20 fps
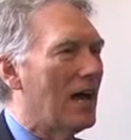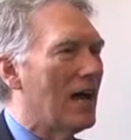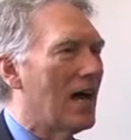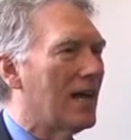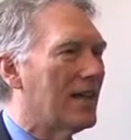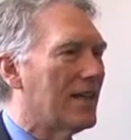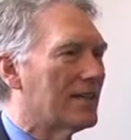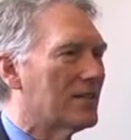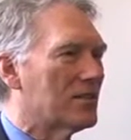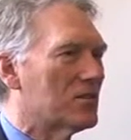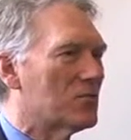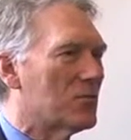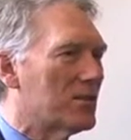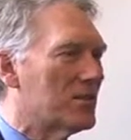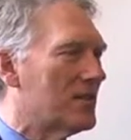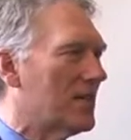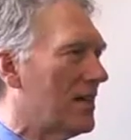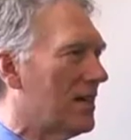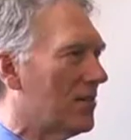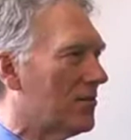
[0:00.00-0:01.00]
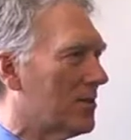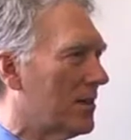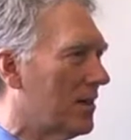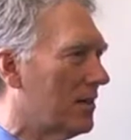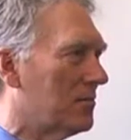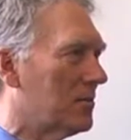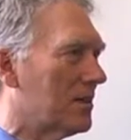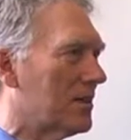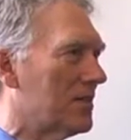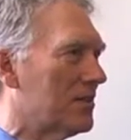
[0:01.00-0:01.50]
I'd like to switch to
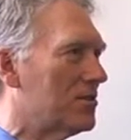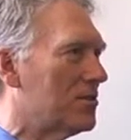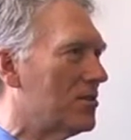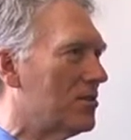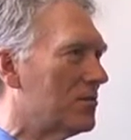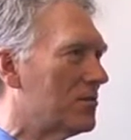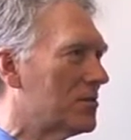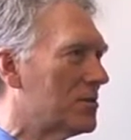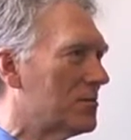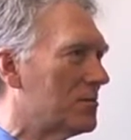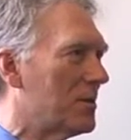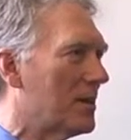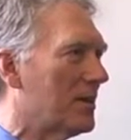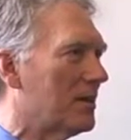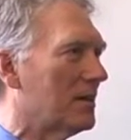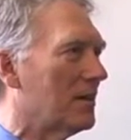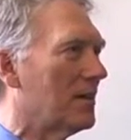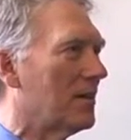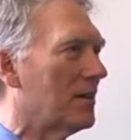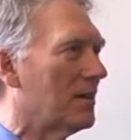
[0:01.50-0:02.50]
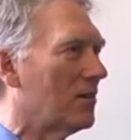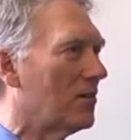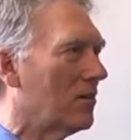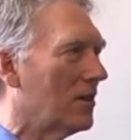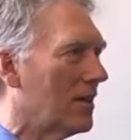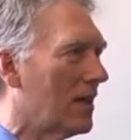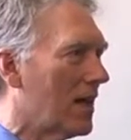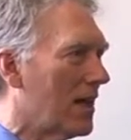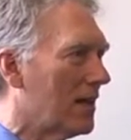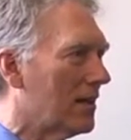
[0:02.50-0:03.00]
healthcare because you've spent a
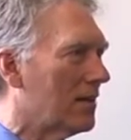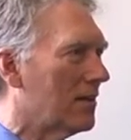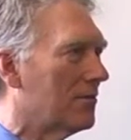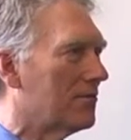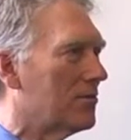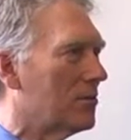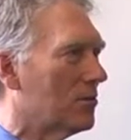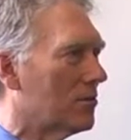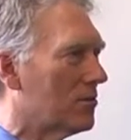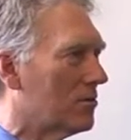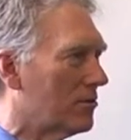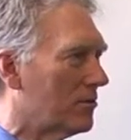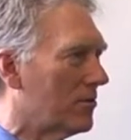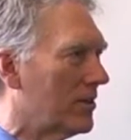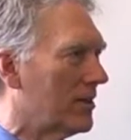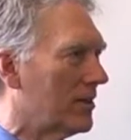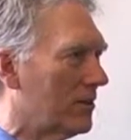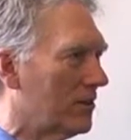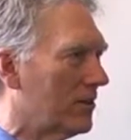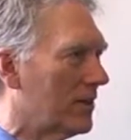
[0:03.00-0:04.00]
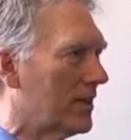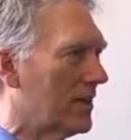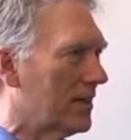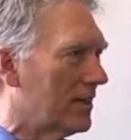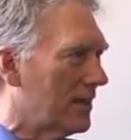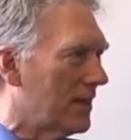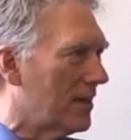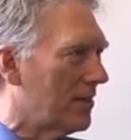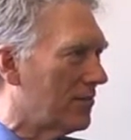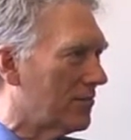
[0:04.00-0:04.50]
lot of your career
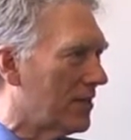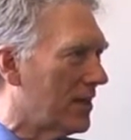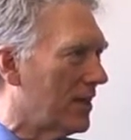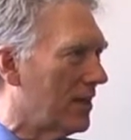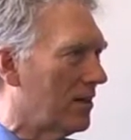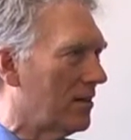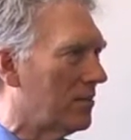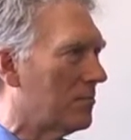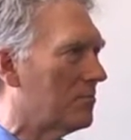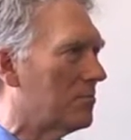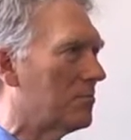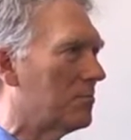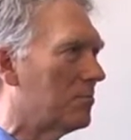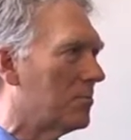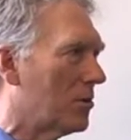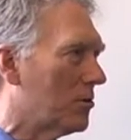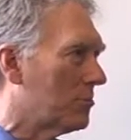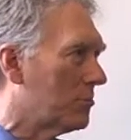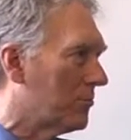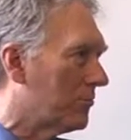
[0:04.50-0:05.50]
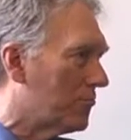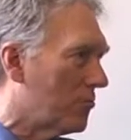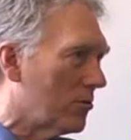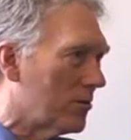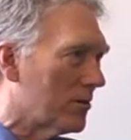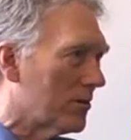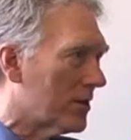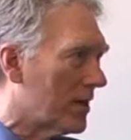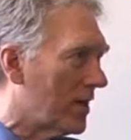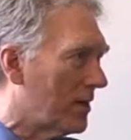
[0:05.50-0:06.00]
in healthcare, both before
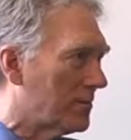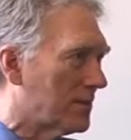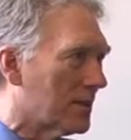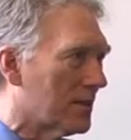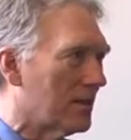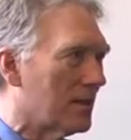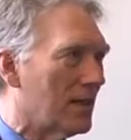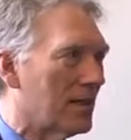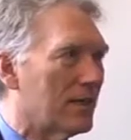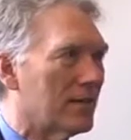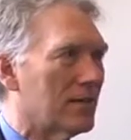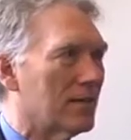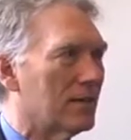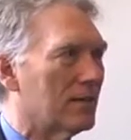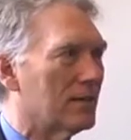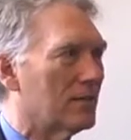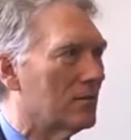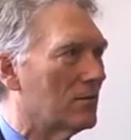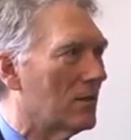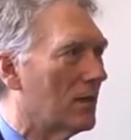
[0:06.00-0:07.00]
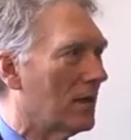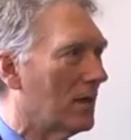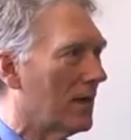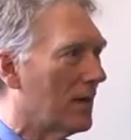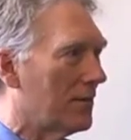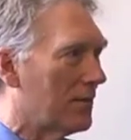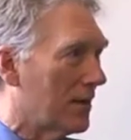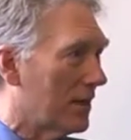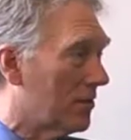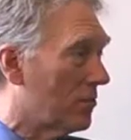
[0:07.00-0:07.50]
you came to Connecticut,
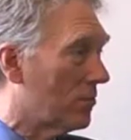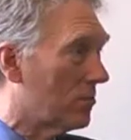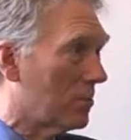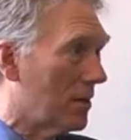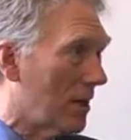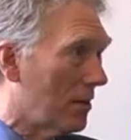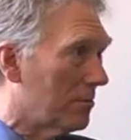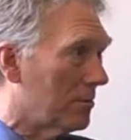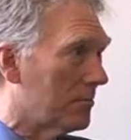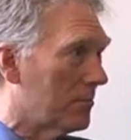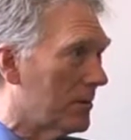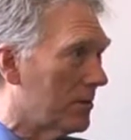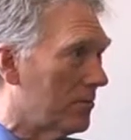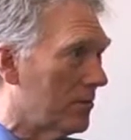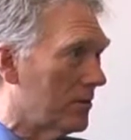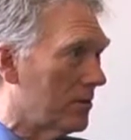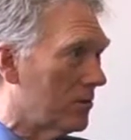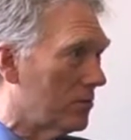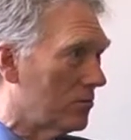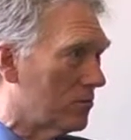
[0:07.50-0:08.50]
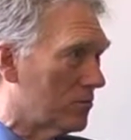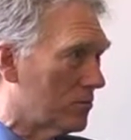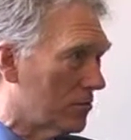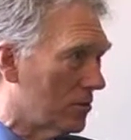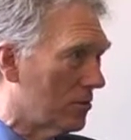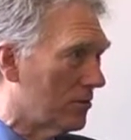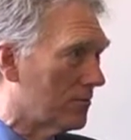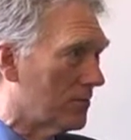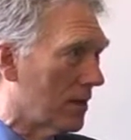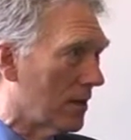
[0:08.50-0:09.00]
I think probably when you
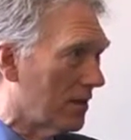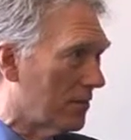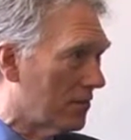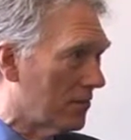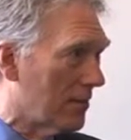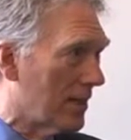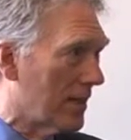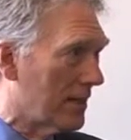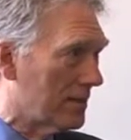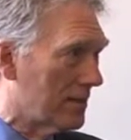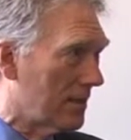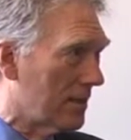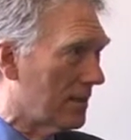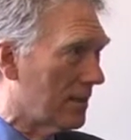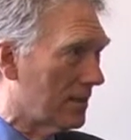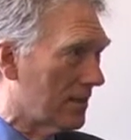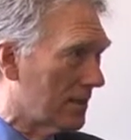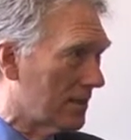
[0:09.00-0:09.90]
served under Nancy in